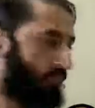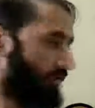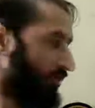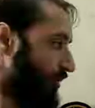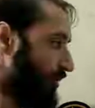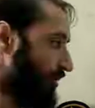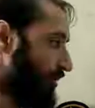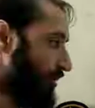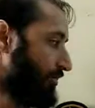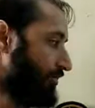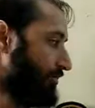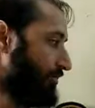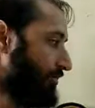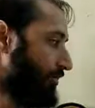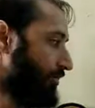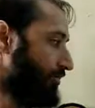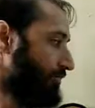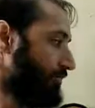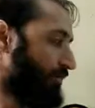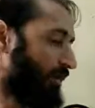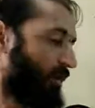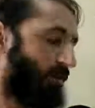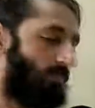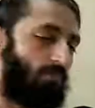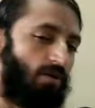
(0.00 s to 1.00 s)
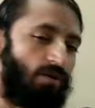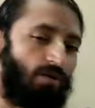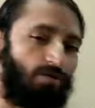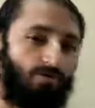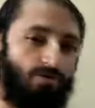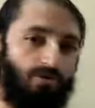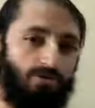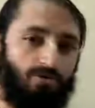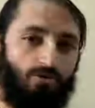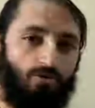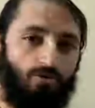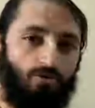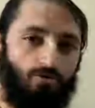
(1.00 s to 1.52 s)
Or Brahman
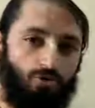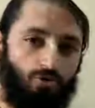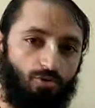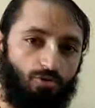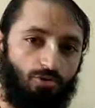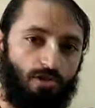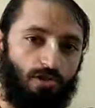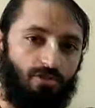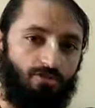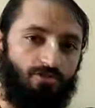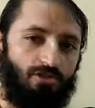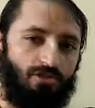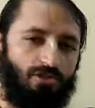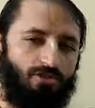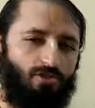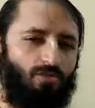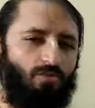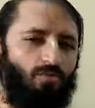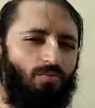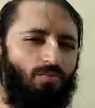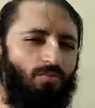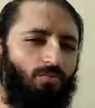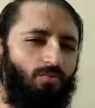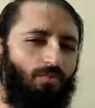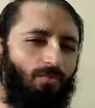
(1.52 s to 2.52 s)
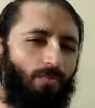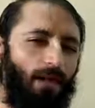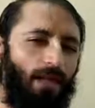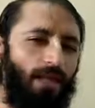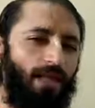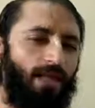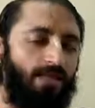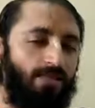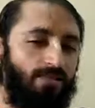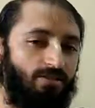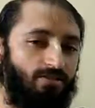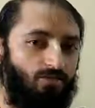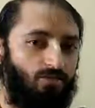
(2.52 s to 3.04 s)
Vaishnava, Shudra Vaishnava.
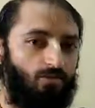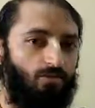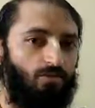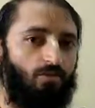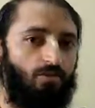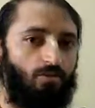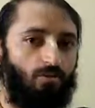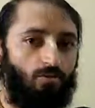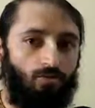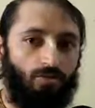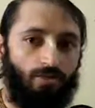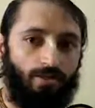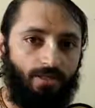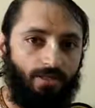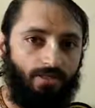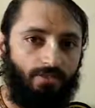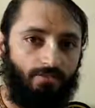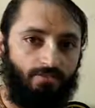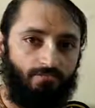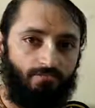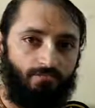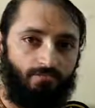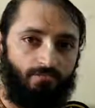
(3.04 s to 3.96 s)
Please don't do it.